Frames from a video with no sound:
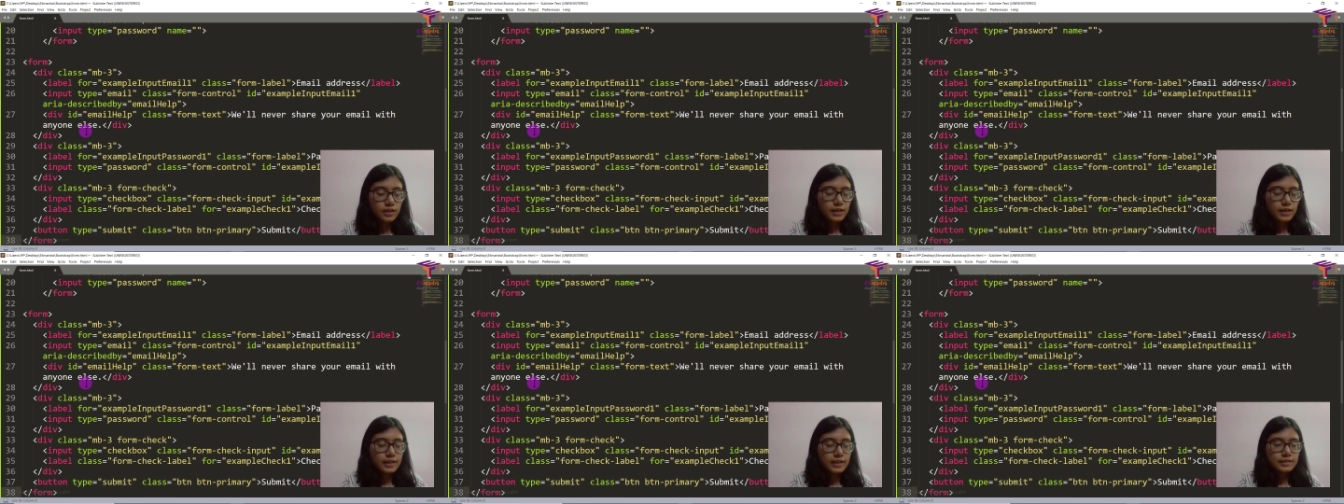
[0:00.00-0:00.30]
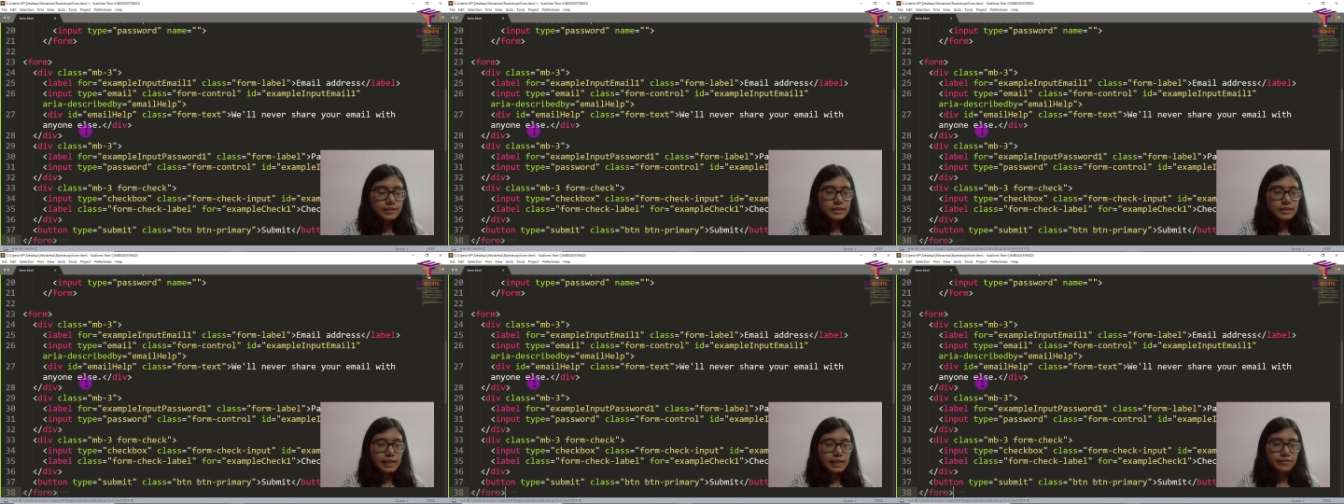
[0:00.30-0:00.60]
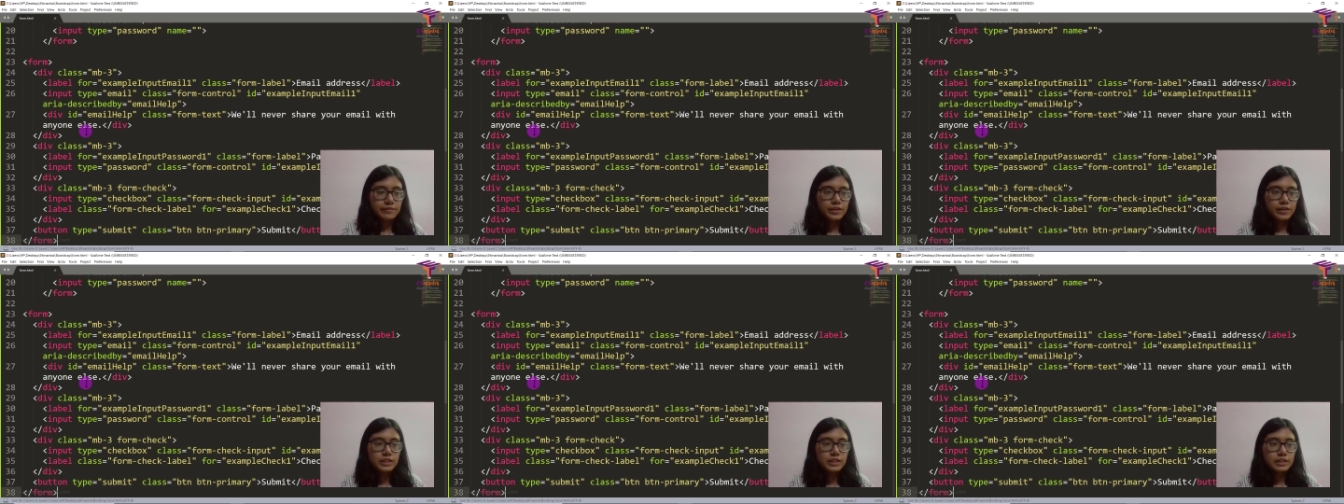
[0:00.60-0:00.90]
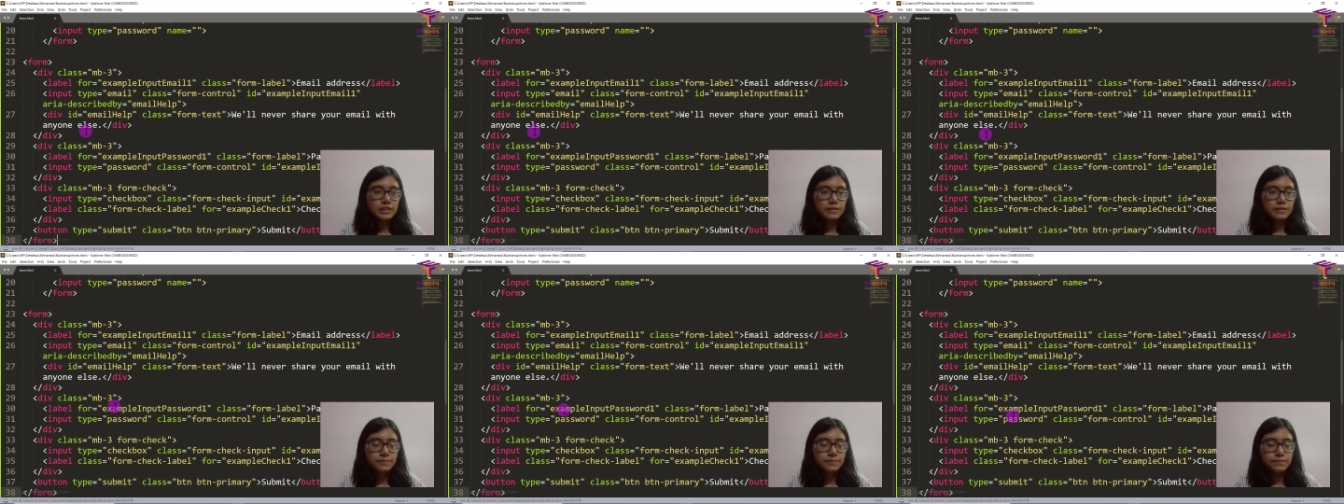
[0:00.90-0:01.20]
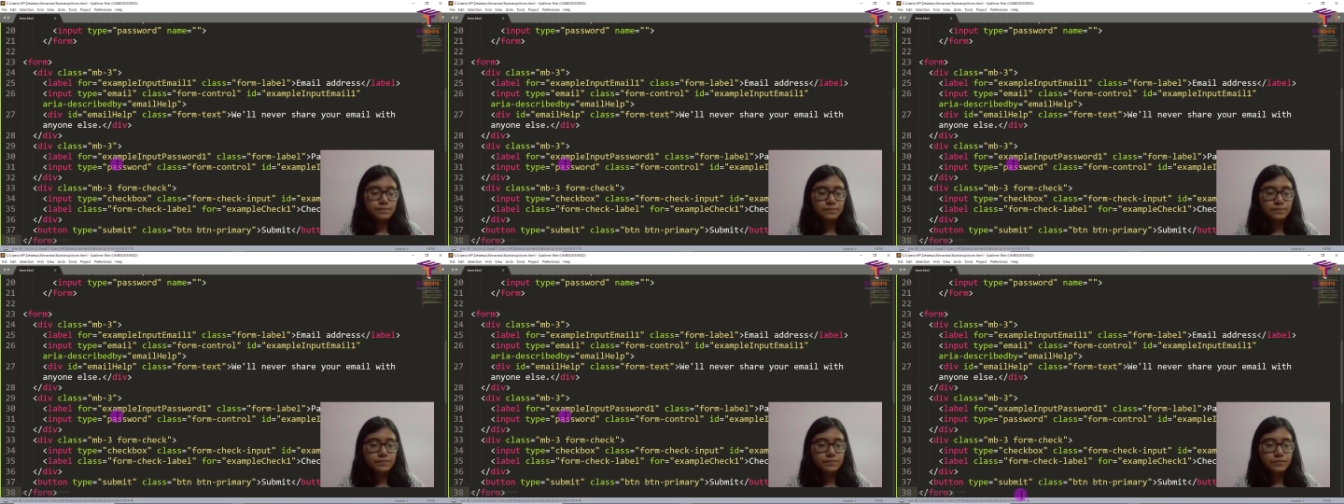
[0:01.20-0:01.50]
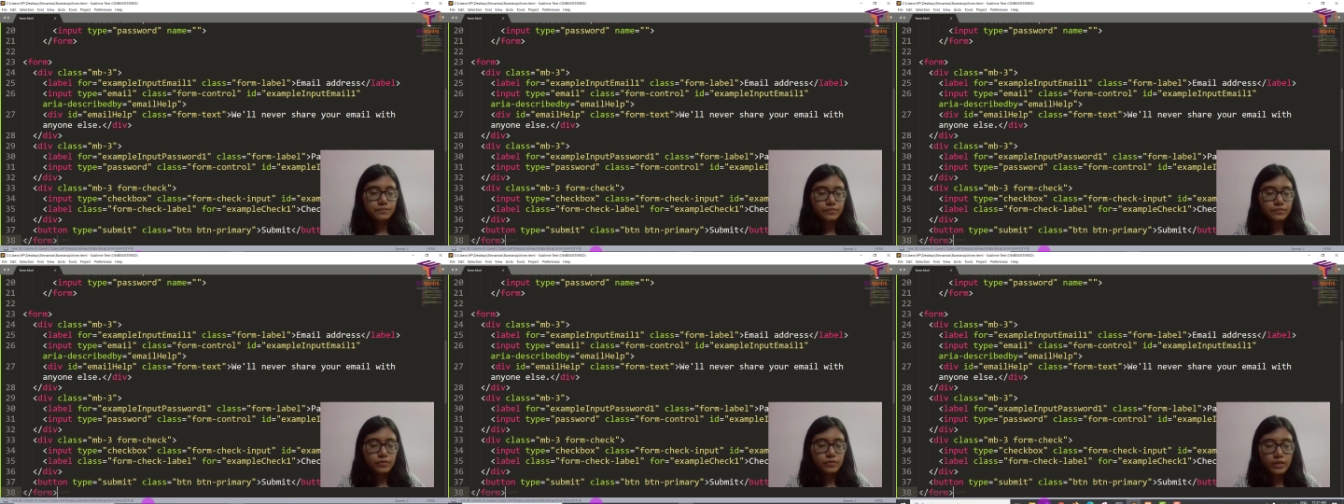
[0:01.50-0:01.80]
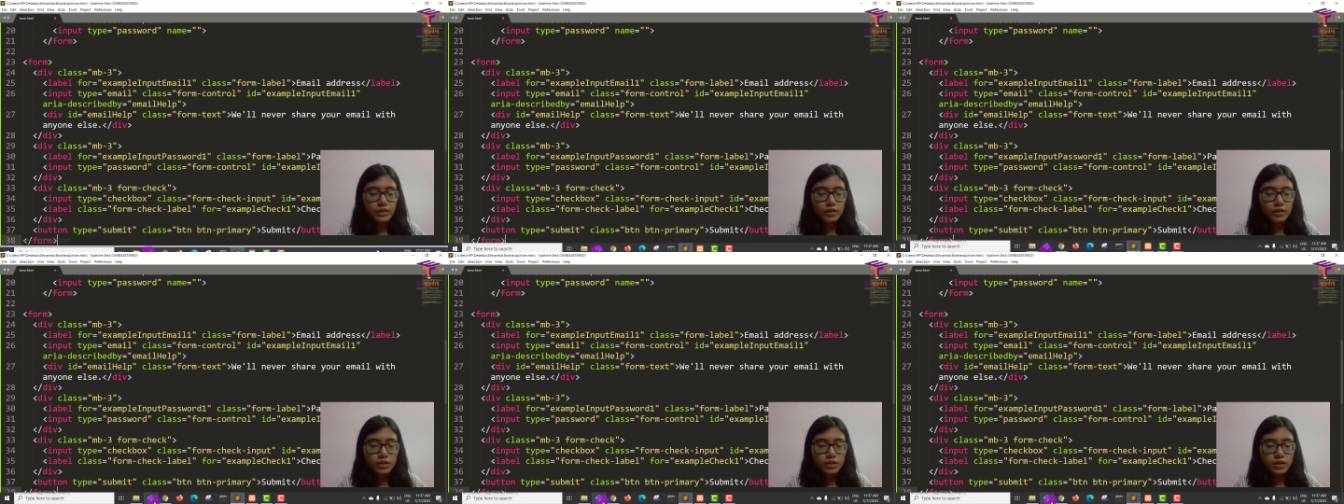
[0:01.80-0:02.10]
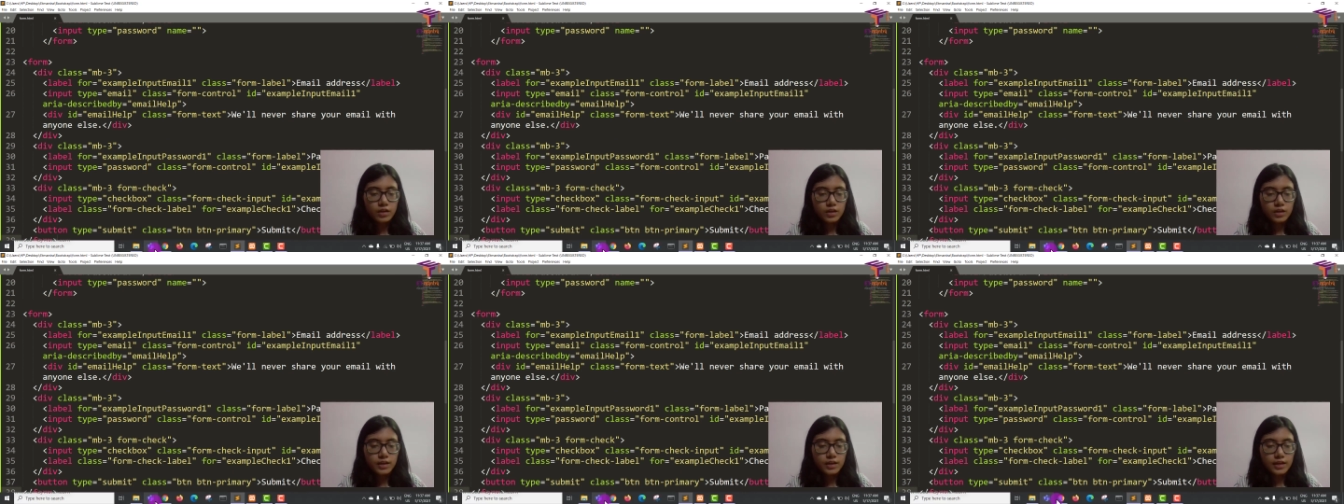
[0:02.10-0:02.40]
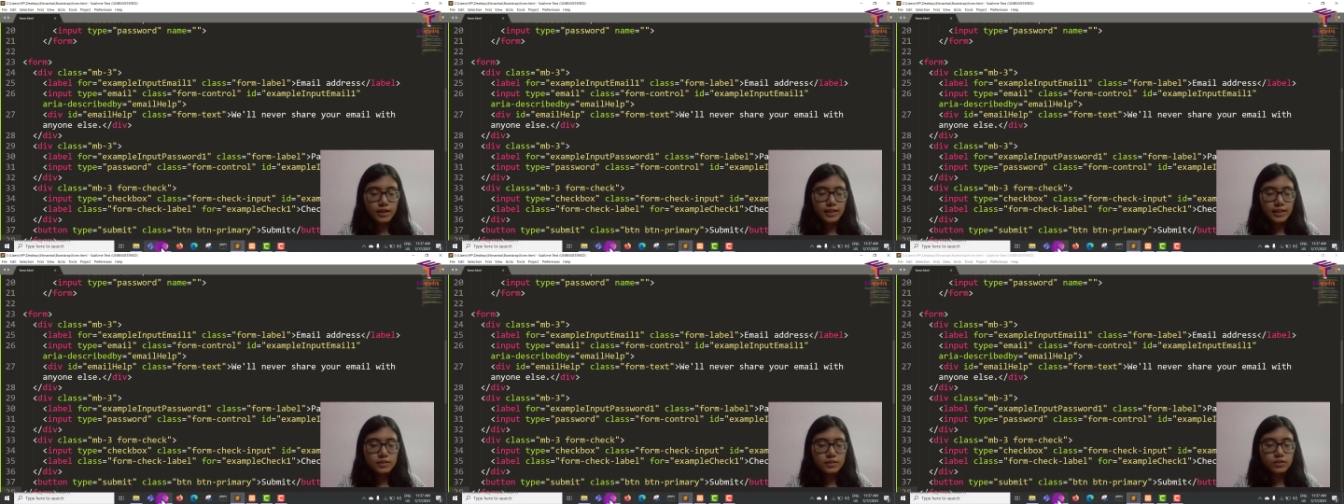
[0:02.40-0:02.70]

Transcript: and save it. And